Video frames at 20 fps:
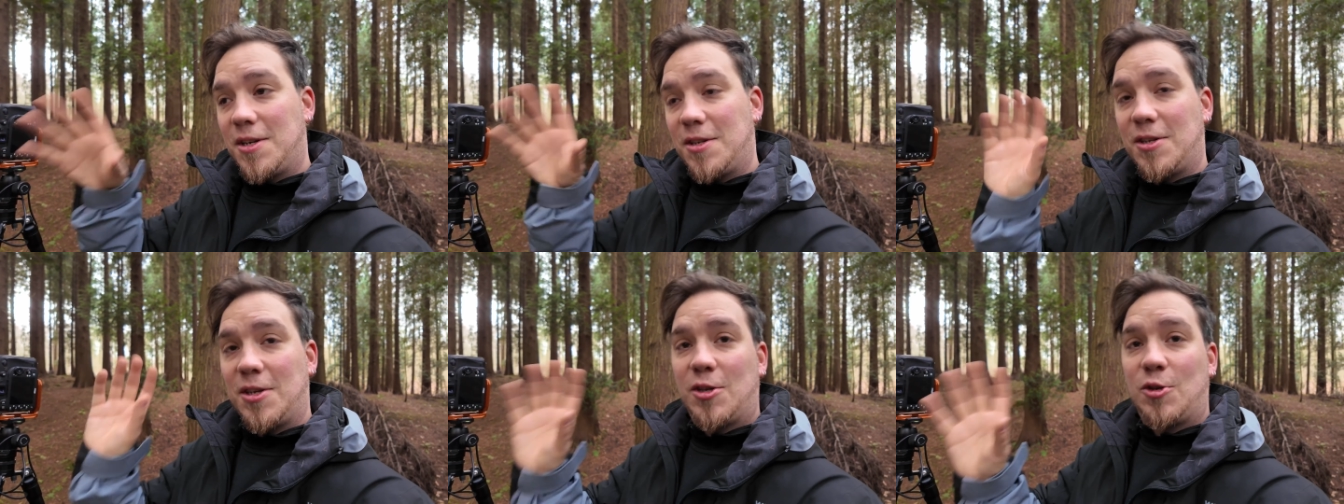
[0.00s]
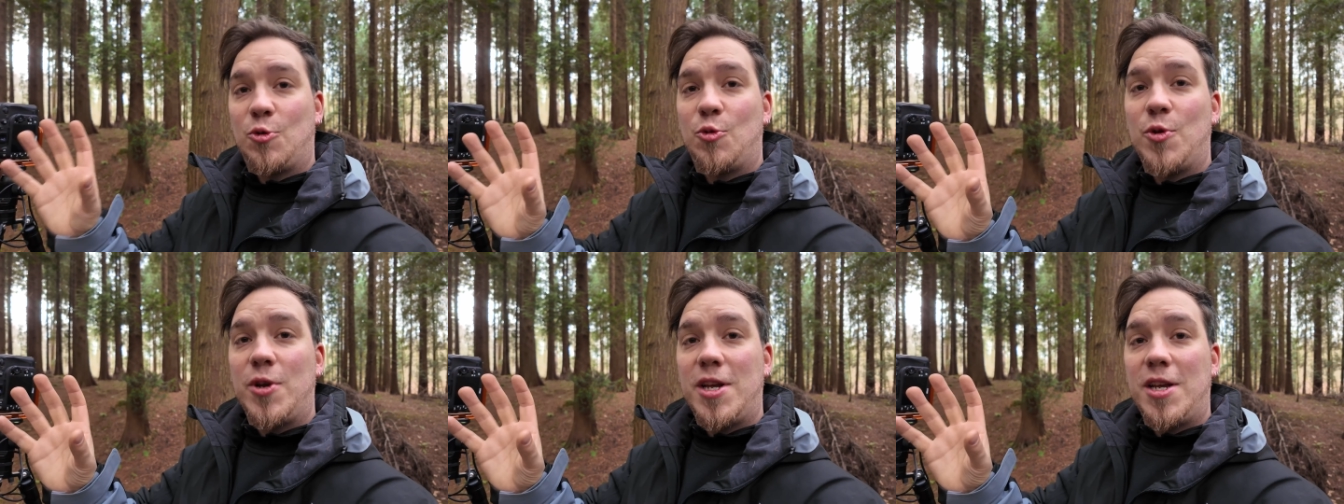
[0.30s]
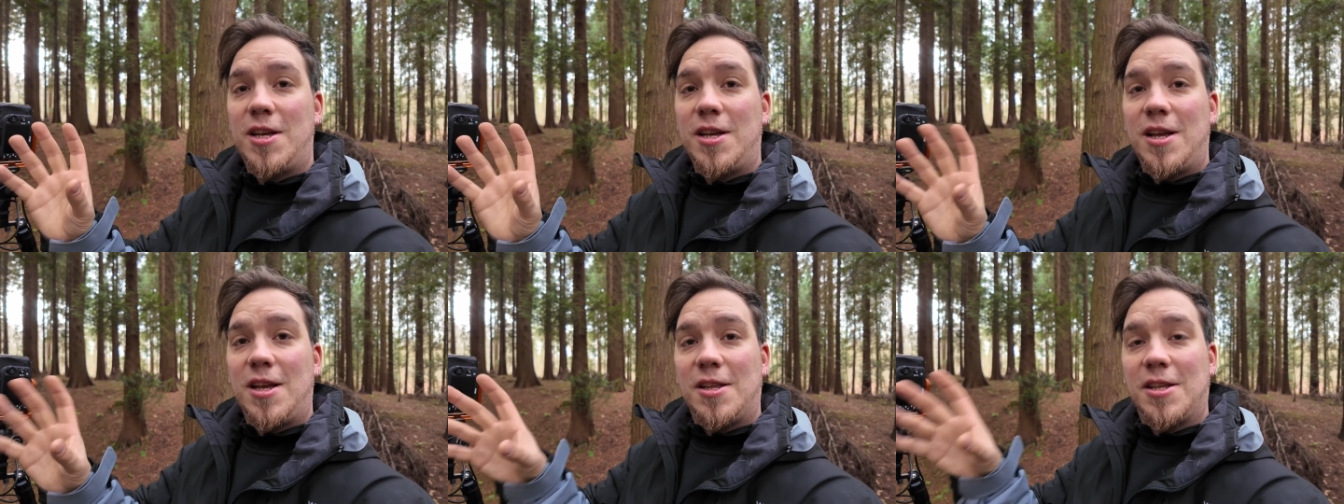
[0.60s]
The
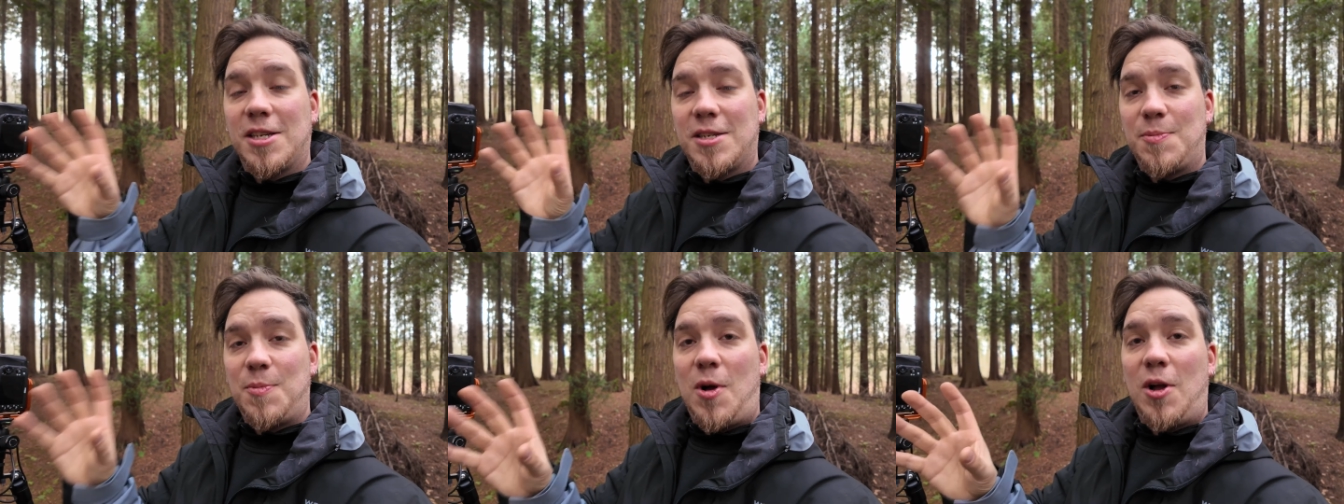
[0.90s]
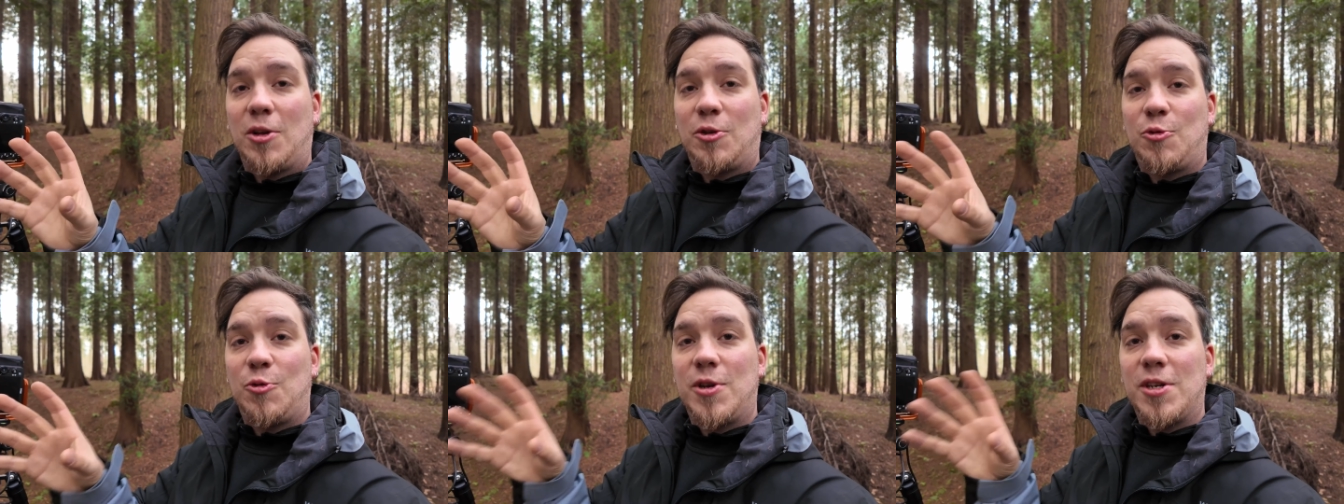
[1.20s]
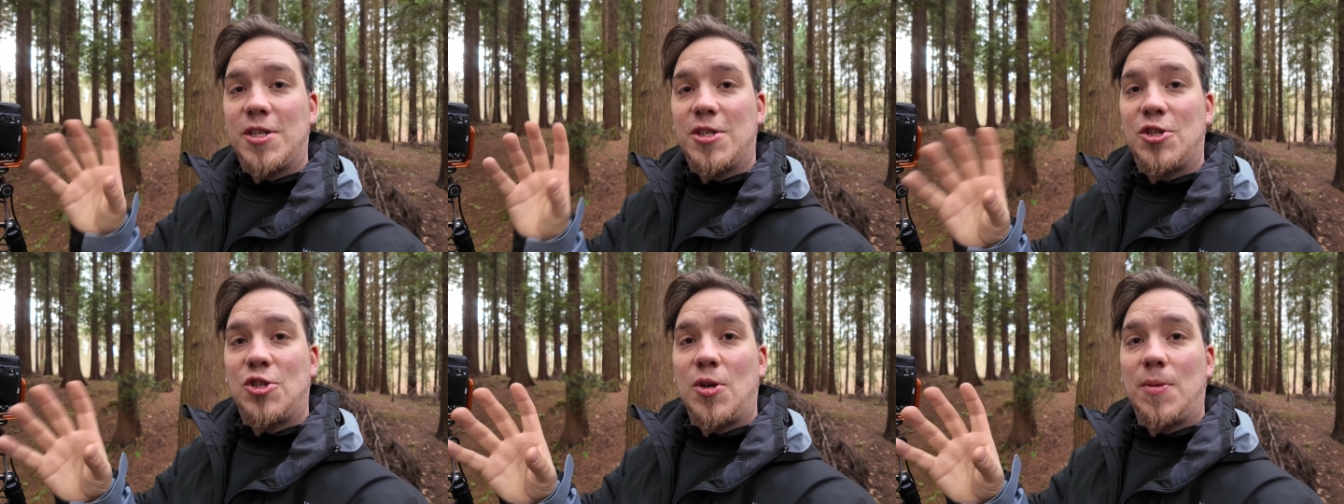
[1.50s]
tree, the small tree,
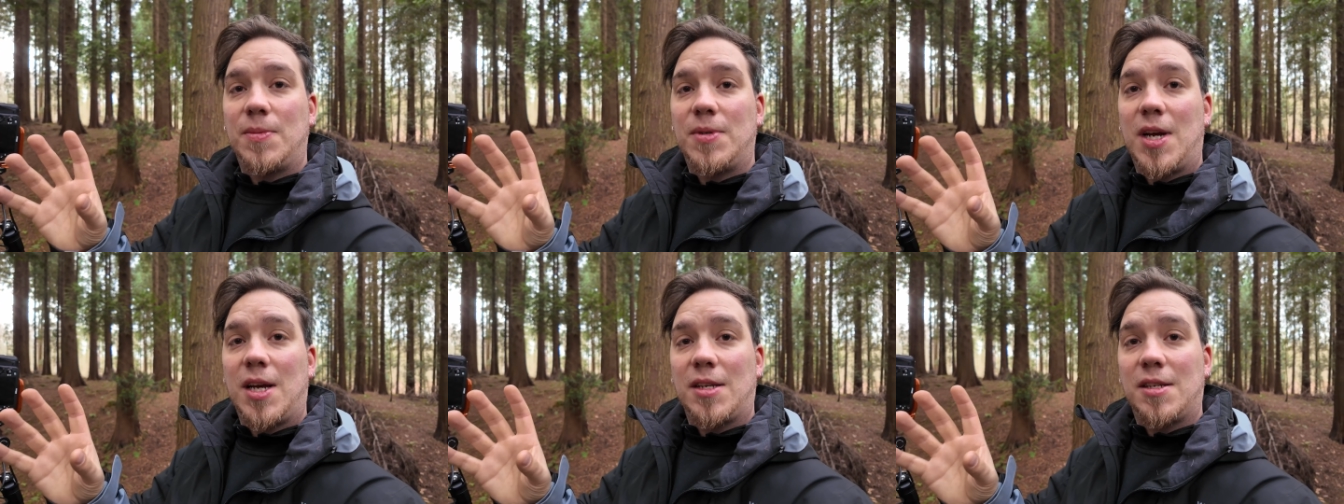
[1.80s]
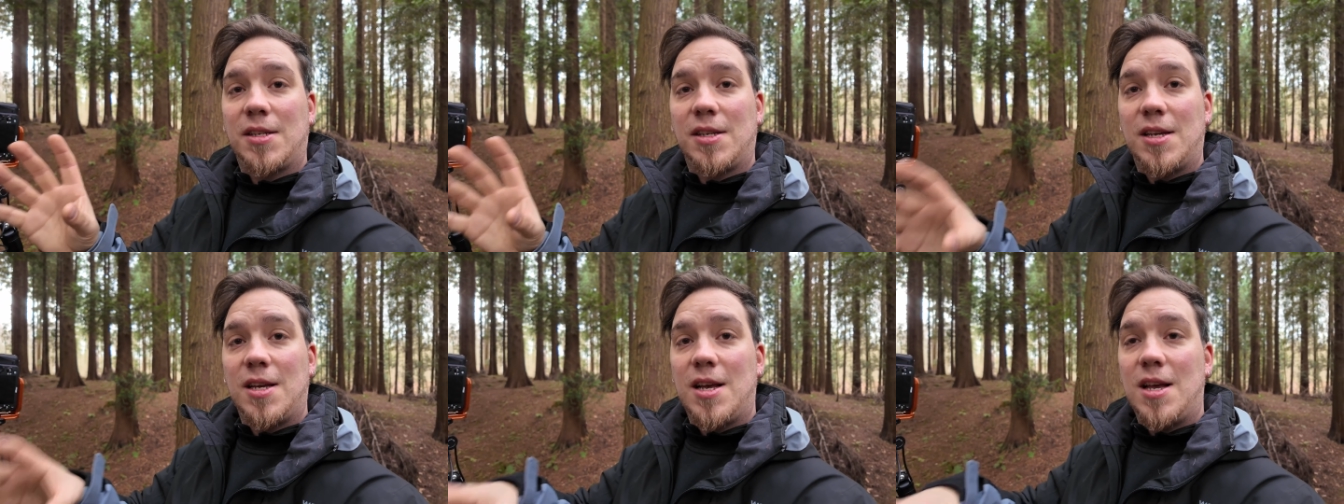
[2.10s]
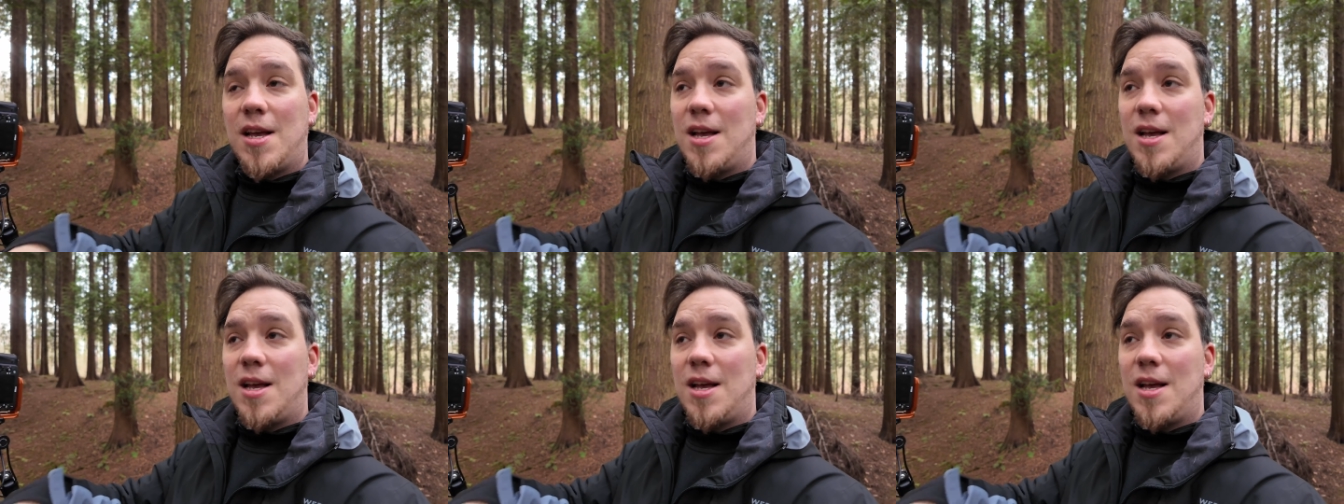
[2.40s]
is a subject,